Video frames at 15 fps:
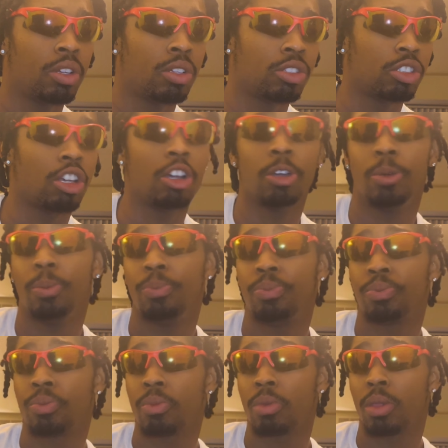So
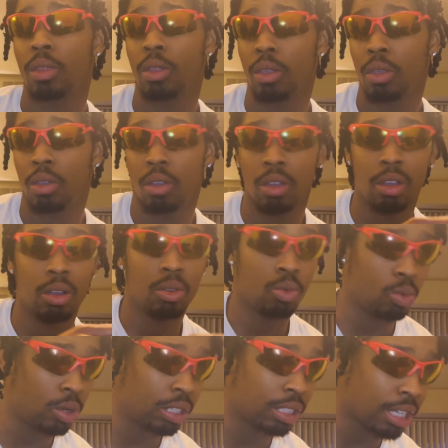
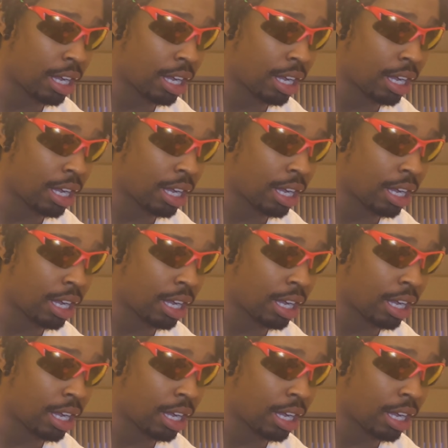once